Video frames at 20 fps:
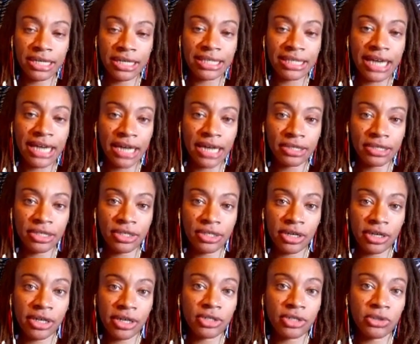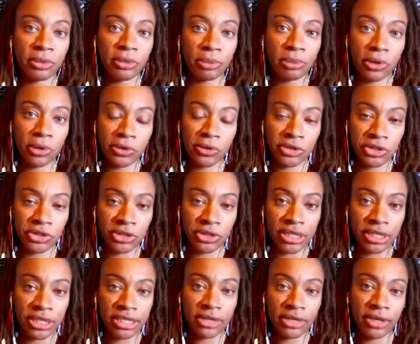because I actually started doing
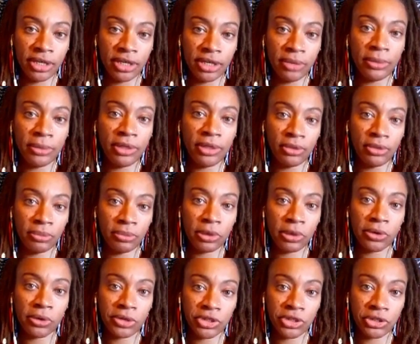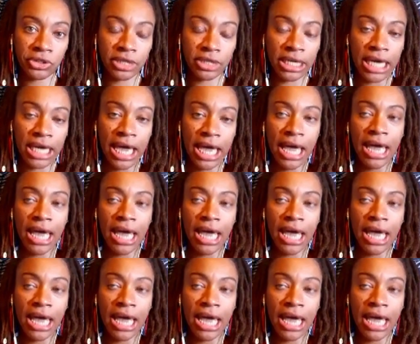poetry. So he knew me through poetry.